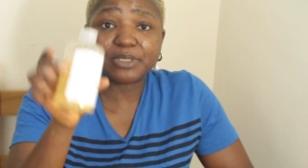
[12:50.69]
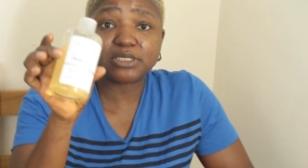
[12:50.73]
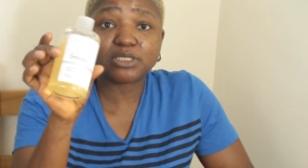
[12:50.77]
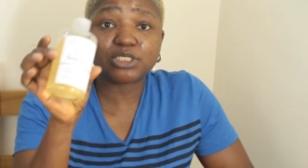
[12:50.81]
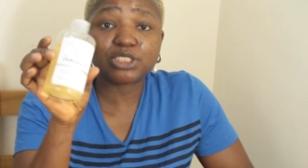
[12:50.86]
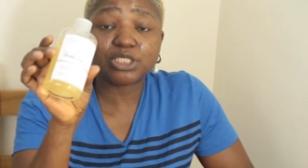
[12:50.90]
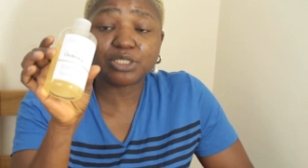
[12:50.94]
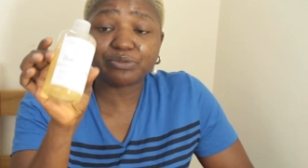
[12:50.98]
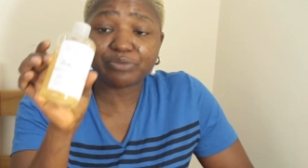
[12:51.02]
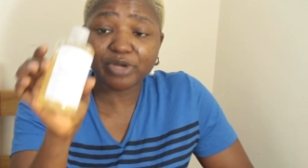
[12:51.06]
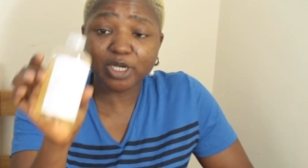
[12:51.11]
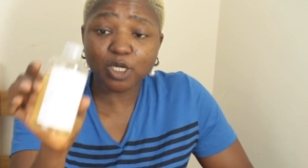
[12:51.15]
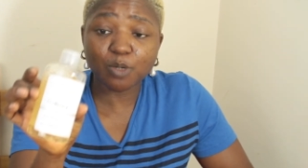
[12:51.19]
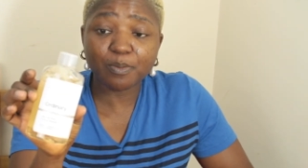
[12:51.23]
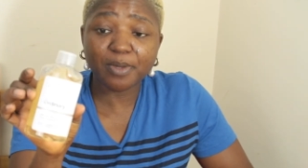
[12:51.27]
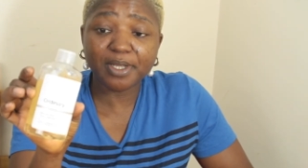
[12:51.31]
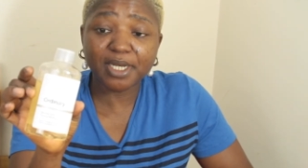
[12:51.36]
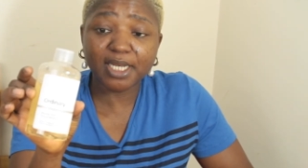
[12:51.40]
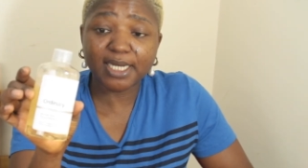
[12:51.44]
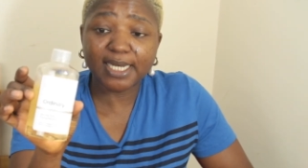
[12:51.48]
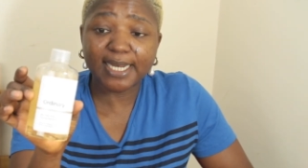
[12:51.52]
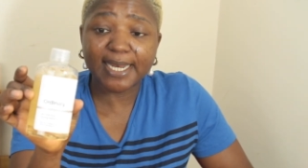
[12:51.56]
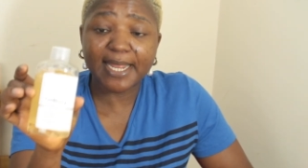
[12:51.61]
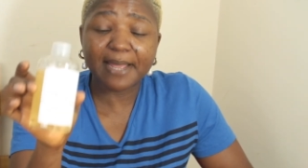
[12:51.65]
she
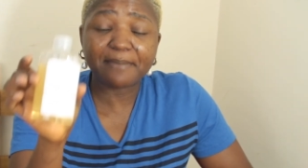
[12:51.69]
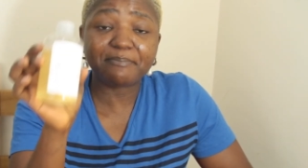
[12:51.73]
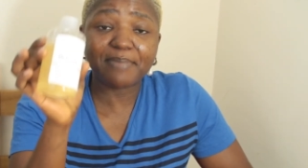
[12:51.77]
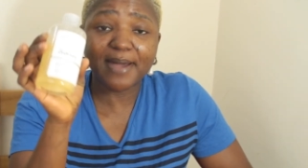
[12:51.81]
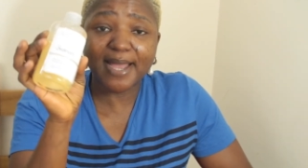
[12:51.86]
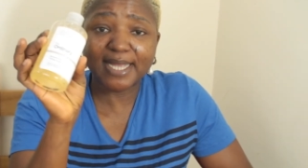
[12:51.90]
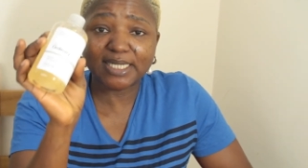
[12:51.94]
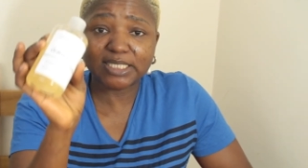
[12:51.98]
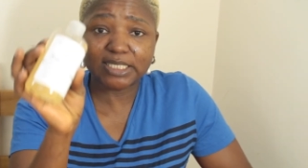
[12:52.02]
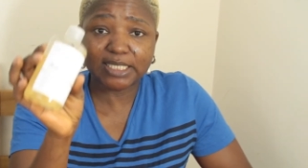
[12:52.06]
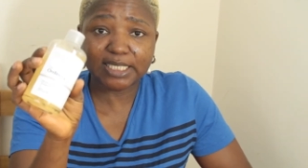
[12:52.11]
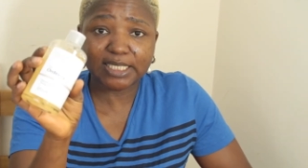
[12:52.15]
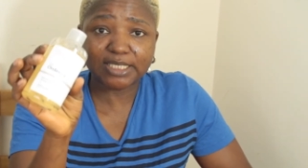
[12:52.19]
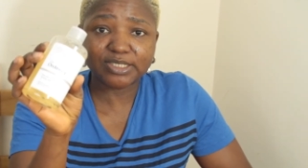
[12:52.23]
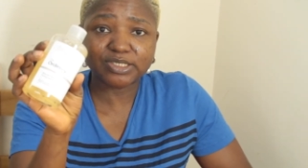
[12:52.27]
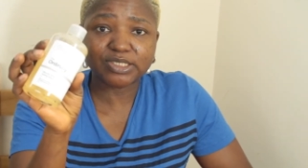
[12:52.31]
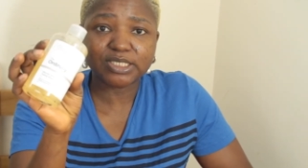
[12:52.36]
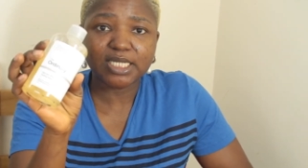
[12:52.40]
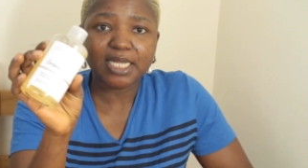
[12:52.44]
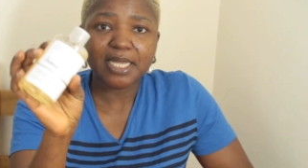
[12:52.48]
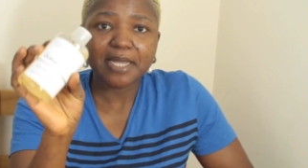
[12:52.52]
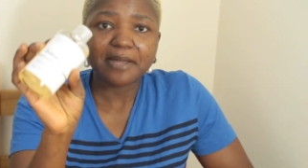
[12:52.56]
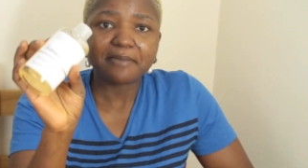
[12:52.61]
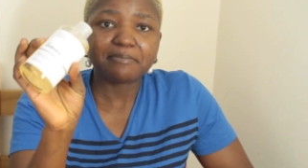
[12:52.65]
recommended that I buy this,
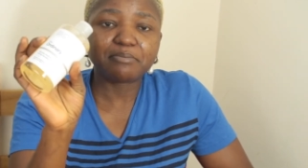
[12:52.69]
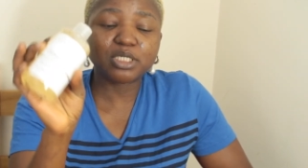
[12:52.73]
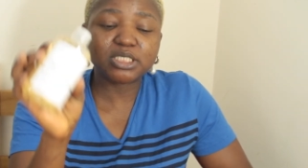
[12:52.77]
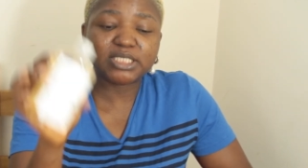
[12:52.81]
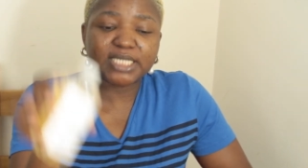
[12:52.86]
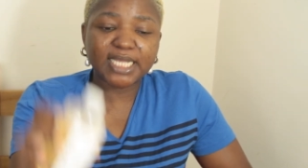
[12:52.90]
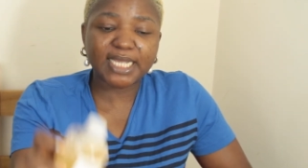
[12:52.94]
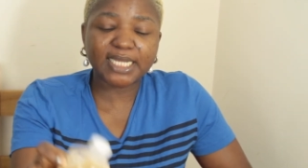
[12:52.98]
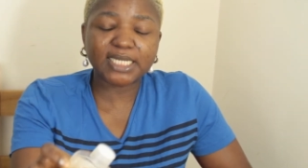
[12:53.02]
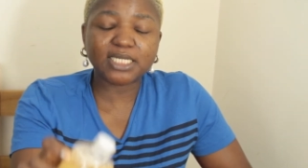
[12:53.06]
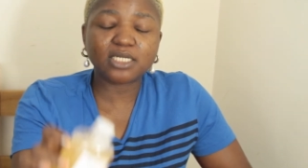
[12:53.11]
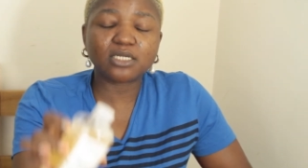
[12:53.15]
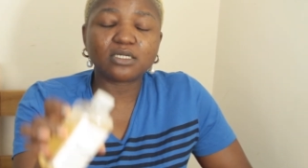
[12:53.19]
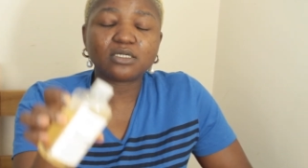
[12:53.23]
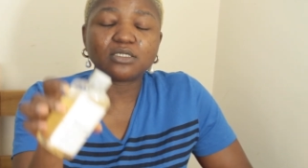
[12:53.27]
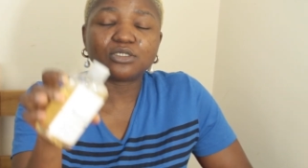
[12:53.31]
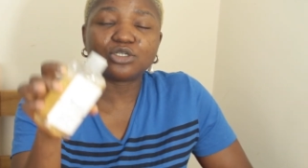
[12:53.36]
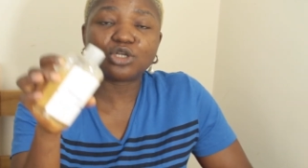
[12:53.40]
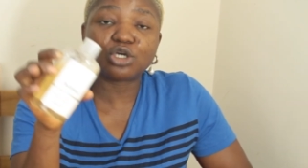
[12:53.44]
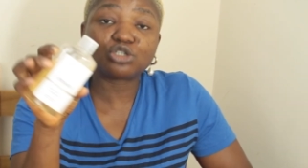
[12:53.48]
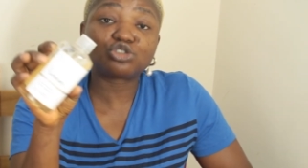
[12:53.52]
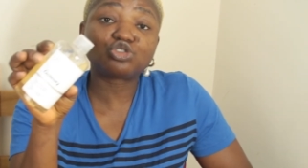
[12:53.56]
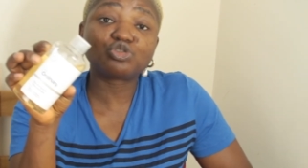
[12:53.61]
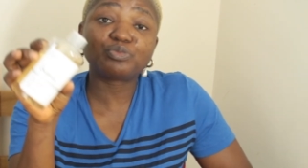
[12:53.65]
but then
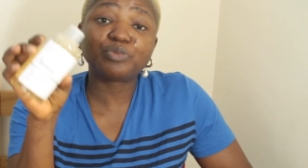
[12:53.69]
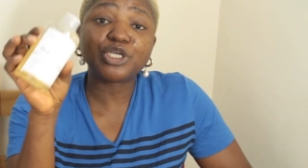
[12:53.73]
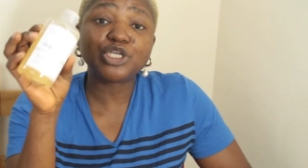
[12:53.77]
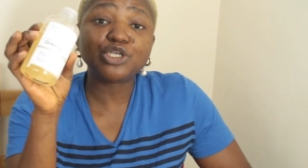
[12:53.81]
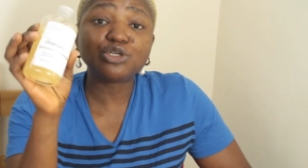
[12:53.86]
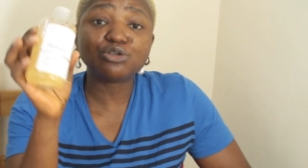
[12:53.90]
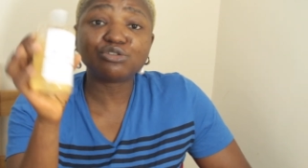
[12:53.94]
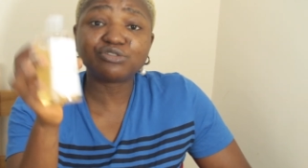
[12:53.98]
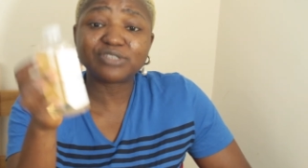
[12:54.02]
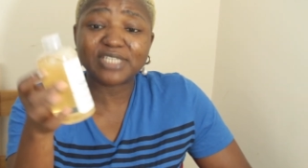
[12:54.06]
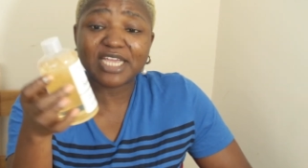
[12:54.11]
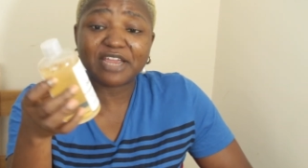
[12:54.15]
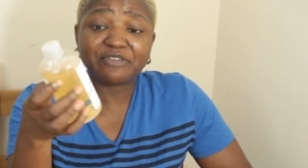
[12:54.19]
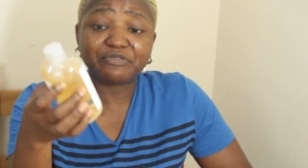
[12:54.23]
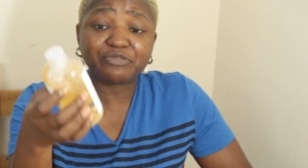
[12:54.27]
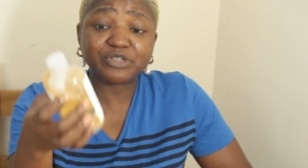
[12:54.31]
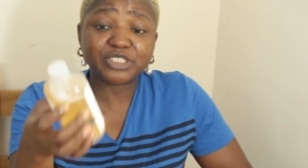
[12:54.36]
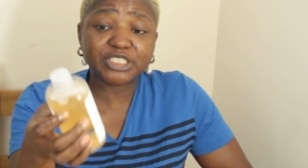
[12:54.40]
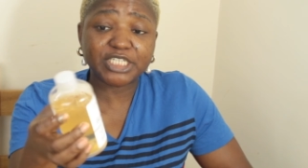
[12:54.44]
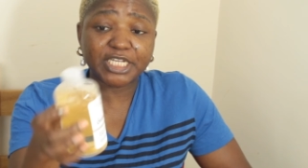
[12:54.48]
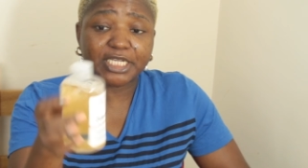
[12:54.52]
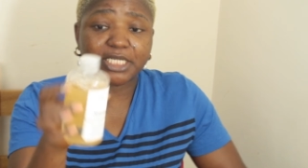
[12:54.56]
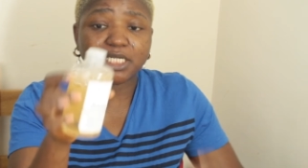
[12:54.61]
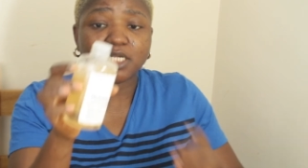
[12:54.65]
not to be used every
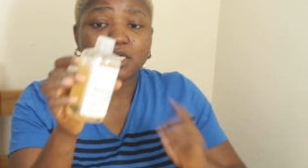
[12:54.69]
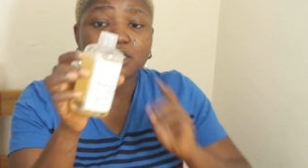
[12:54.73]
day.